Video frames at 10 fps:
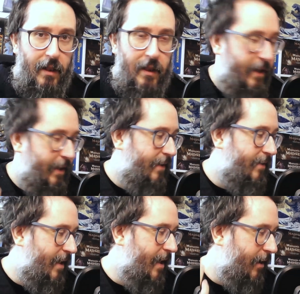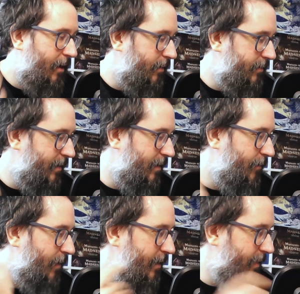Like I say, I can't say that enough.
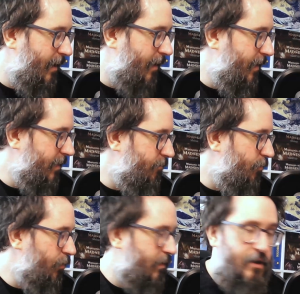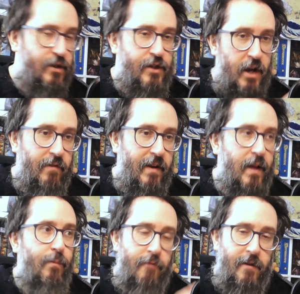I think the rules are generally
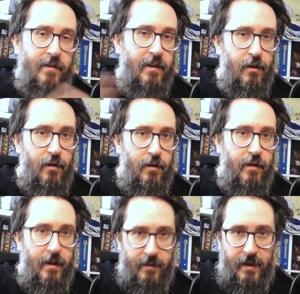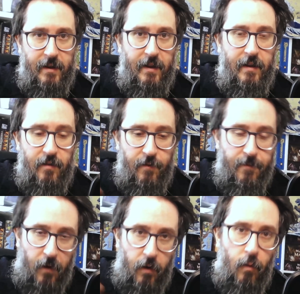pretty good, and D&D is a
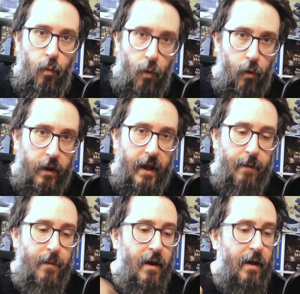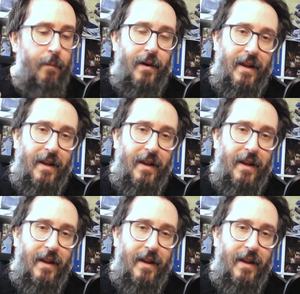fun war game, but it